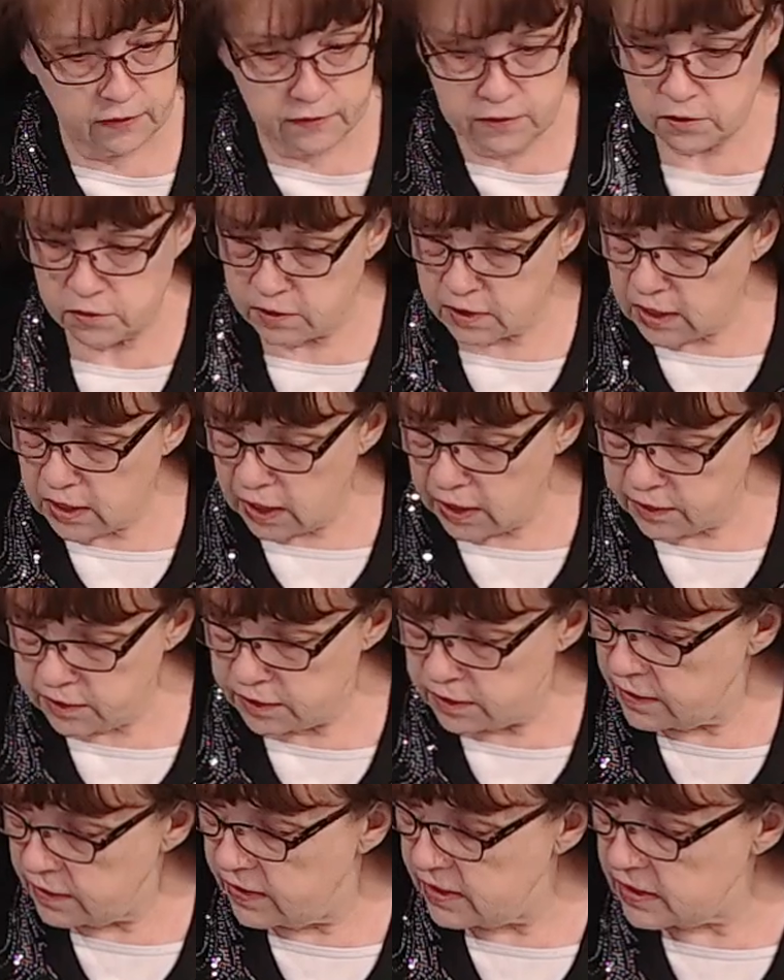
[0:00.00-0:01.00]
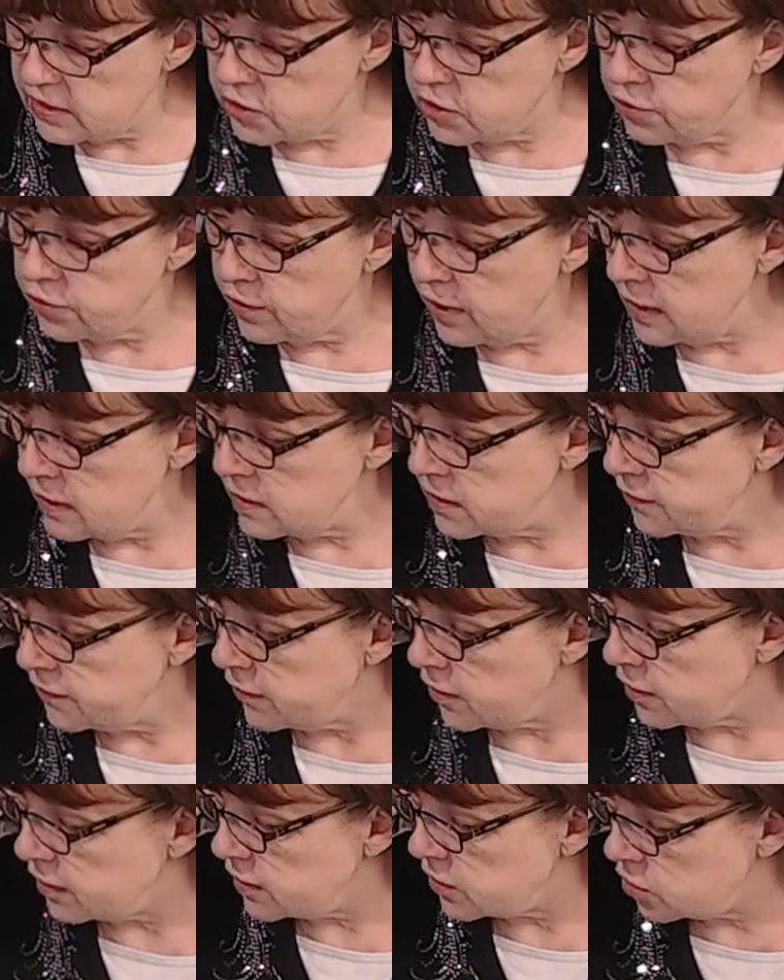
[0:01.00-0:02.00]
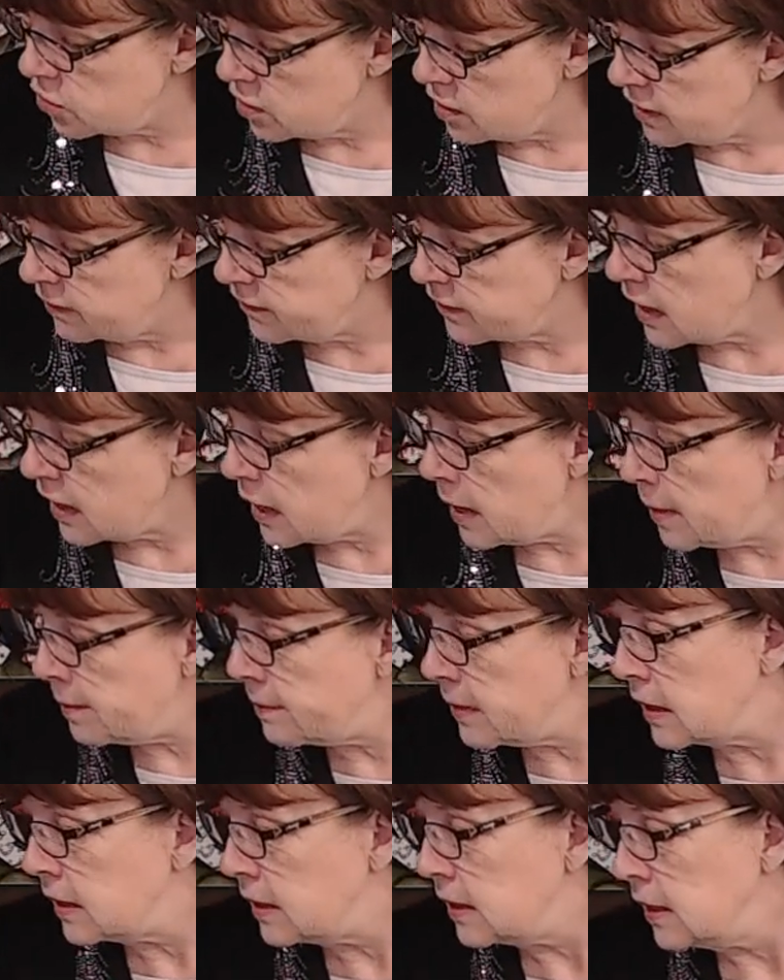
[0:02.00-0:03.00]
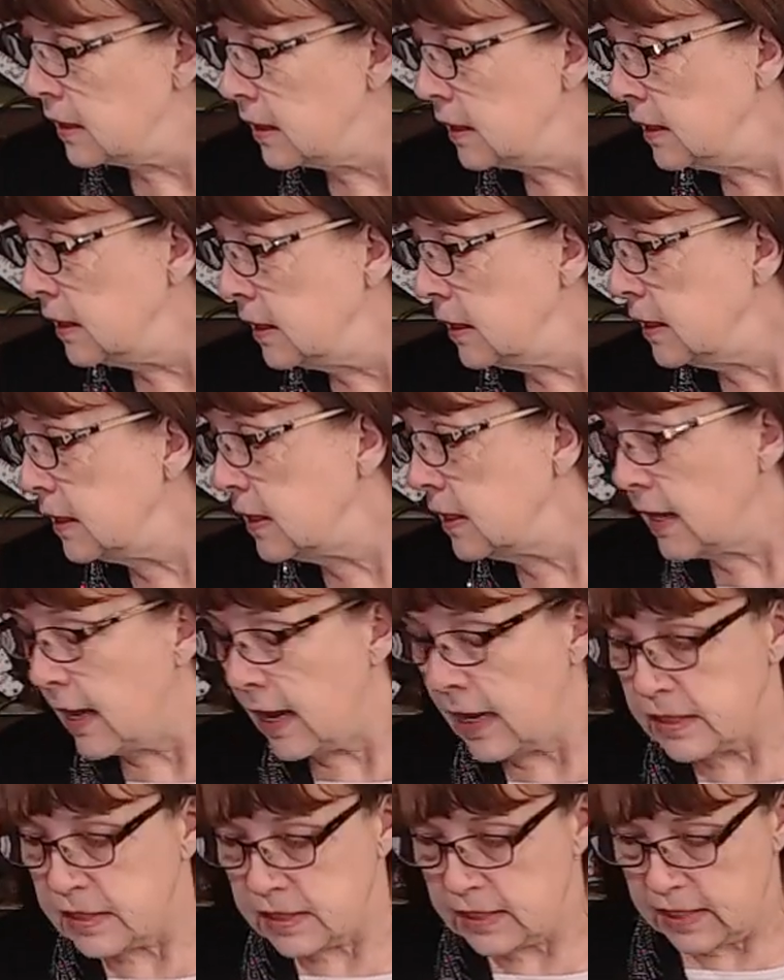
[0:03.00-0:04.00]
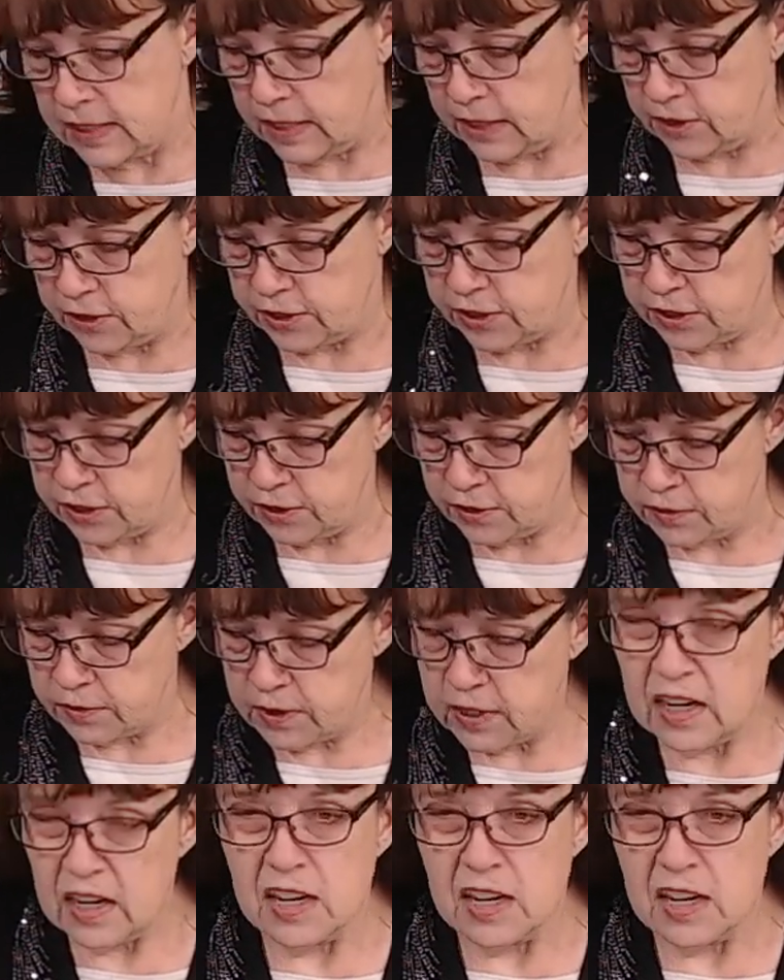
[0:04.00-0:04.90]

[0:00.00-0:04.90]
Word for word: You've gotten this transfer. It should have come in the last day or two.